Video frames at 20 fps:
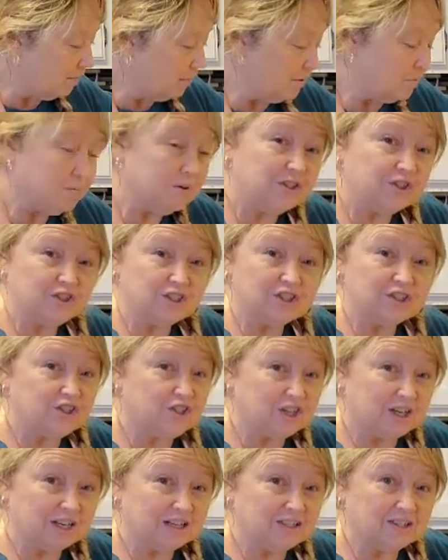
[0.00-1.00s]
It was
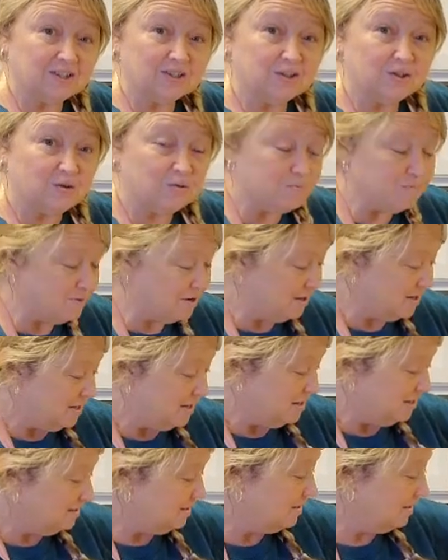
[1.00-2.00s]
just chicken soup,
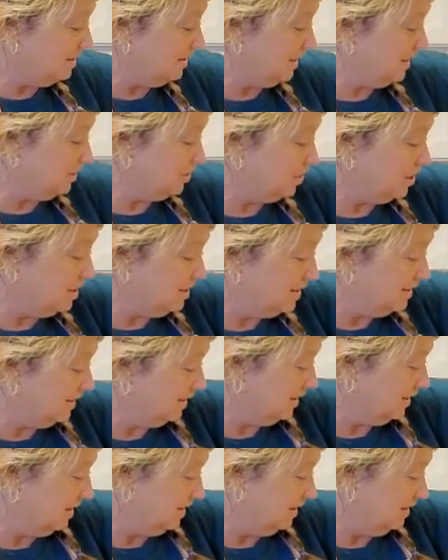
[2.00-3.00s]

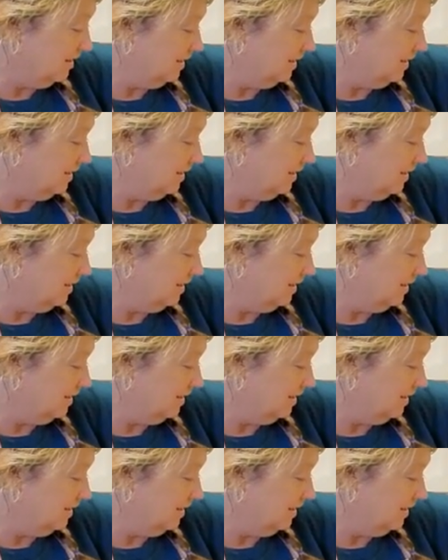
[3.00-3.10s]
delicious,